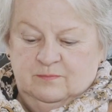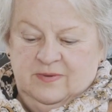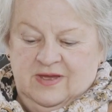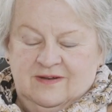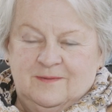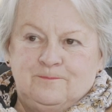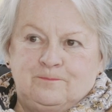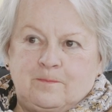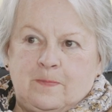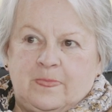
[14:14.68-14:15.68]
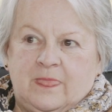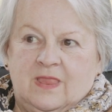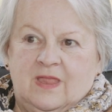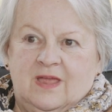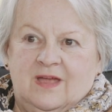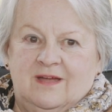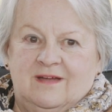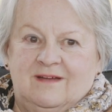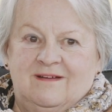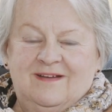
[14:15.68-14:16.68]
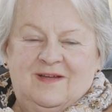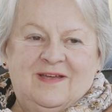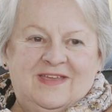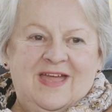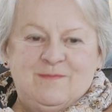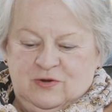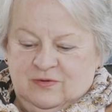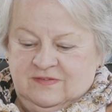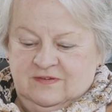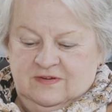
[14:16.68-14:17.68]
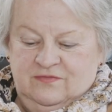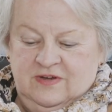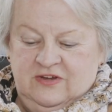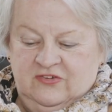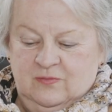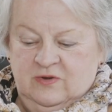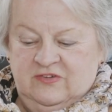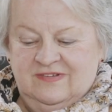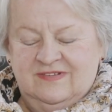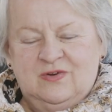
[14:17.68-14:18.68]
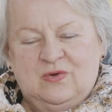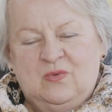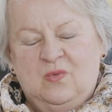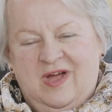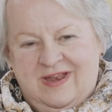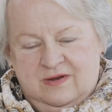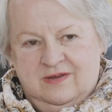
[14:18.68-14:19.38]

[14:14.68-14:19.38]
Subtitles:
But I came across a definition which isn't quite